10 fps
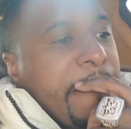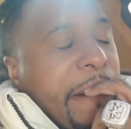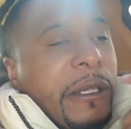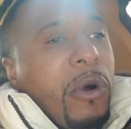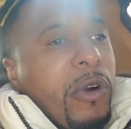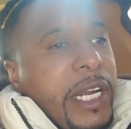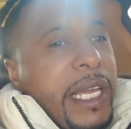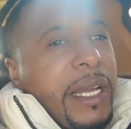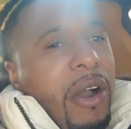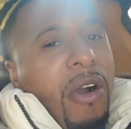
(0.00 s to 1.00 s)
the lower
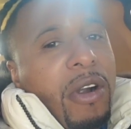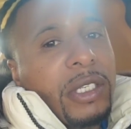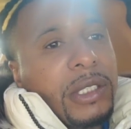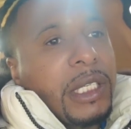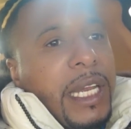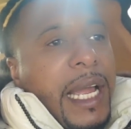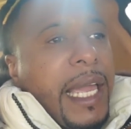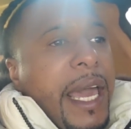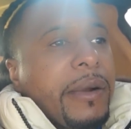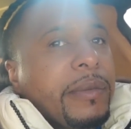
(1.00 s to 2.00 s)
end cars and I
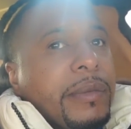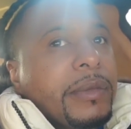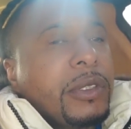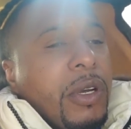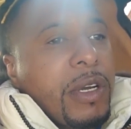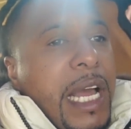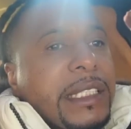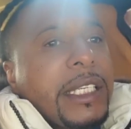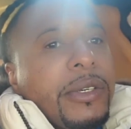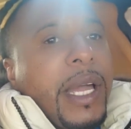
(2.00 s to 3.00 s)
got them, you know, and I
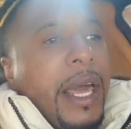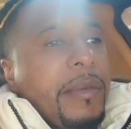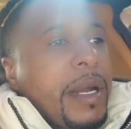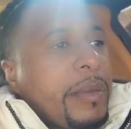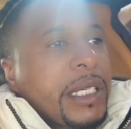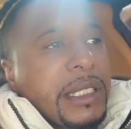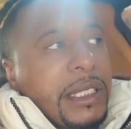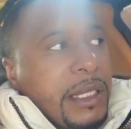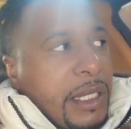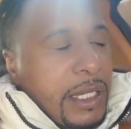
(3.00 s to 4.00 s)
still got them and I'm gonna
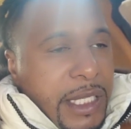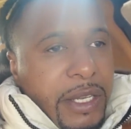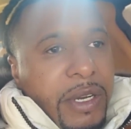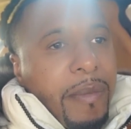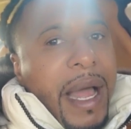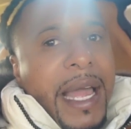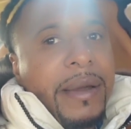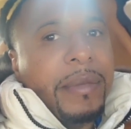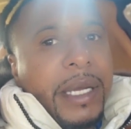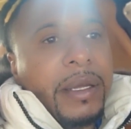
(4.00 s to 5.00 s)
continue to buy
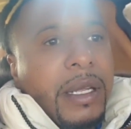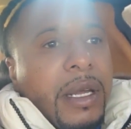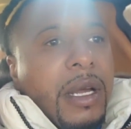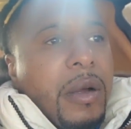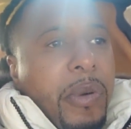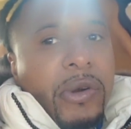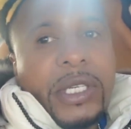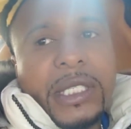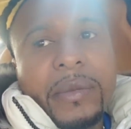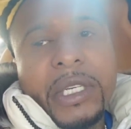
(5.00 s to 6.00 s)
them and
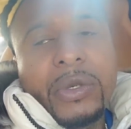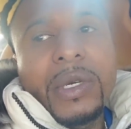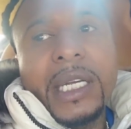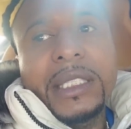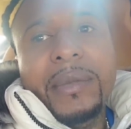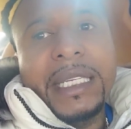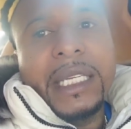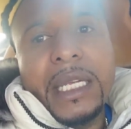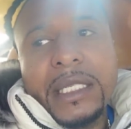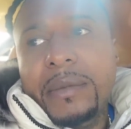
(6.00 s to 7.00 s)
purchase them and do
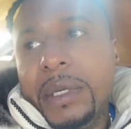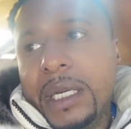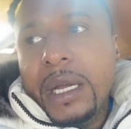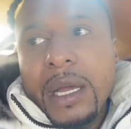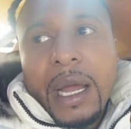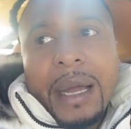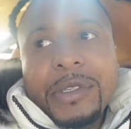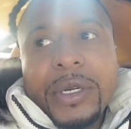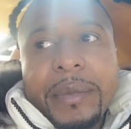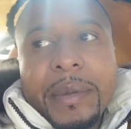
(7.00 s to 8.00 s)
customization. But I'm
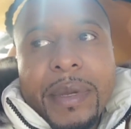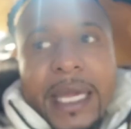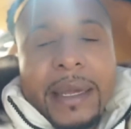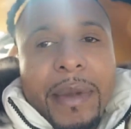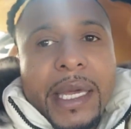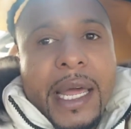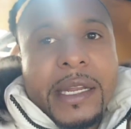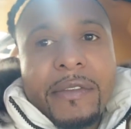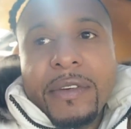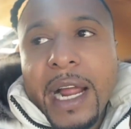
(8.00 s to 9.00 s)
dreaming big, man. I
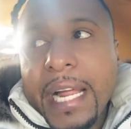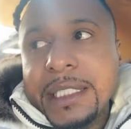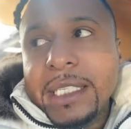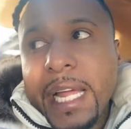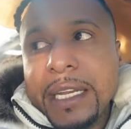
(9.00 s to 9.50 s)
never, honestly, I